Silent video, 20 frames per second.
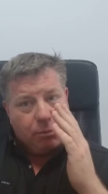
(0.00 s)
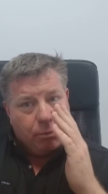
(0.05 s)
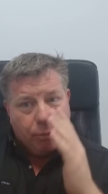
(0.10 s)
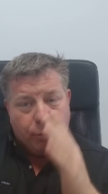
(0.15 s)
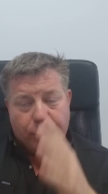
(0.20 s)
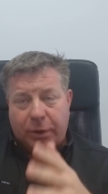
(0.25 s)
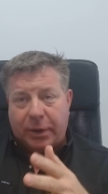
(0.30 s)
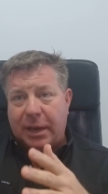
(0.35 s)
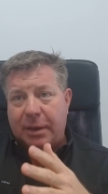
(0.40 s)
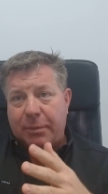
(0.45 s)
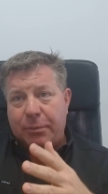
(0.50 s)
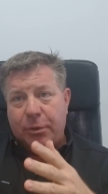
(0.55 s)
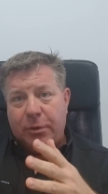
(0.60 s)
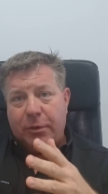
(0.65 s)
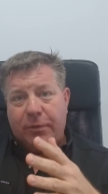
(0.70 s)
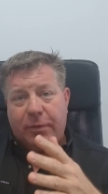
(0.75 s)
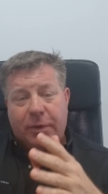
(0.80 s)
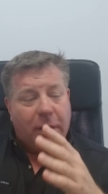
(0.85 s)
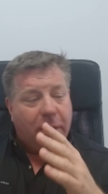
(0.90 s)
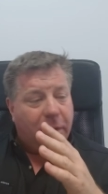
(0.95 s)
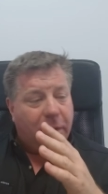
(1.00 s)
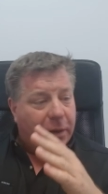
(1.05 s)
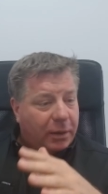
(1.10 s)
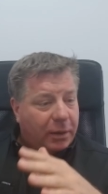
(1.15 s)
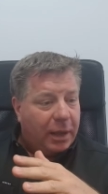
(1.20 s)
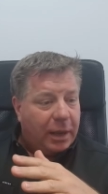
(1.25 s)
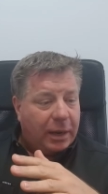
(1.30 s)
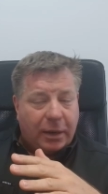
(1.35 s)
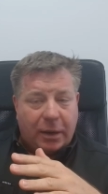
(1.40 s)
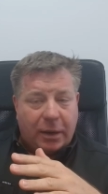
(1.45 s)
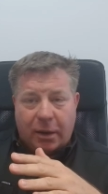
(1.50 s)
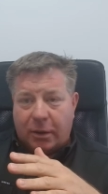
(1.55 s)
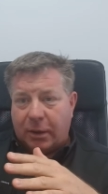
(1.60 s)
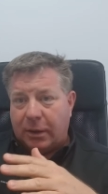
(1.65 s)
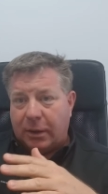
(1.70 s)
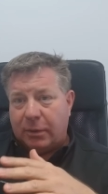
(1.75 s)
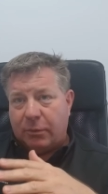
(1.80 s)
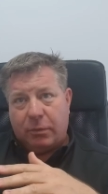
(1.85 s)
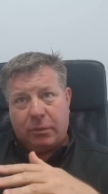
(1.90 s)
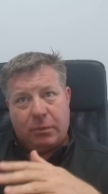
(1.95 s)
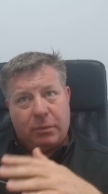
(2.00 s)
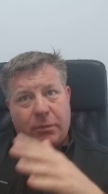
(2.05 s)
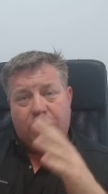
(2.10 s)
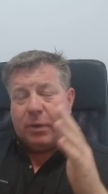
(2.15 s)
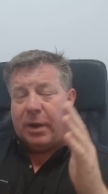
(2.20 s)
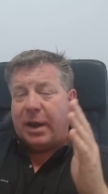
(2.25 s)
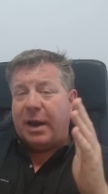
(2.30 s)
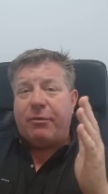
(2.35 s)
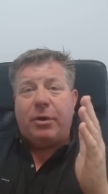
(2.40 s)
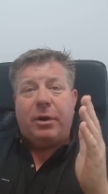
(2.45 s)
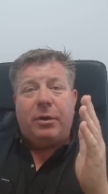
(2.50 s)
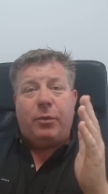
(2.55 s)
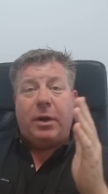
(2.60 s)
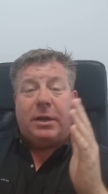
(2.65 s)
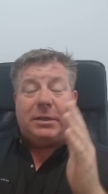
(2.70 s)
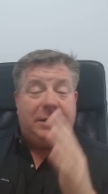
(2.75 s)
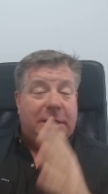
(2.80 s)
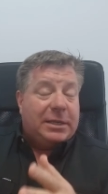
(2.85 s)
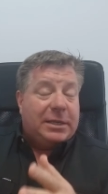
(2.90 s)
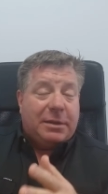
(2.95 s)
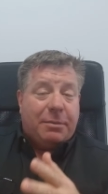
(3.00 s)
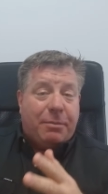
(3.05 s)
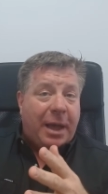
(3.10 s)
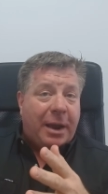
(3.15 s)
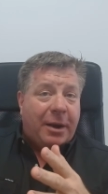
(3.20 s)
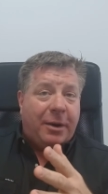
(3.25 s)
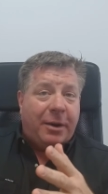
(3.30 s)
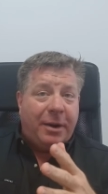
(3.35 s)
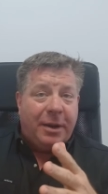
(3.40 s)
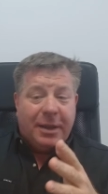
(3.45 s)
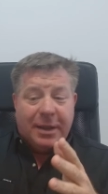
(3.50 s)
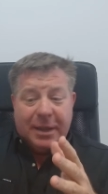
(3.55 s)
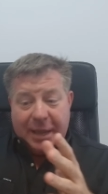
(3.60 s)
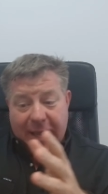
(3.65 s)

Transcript: brilliant move, call it luck, call it whatever it was, doesn't matter.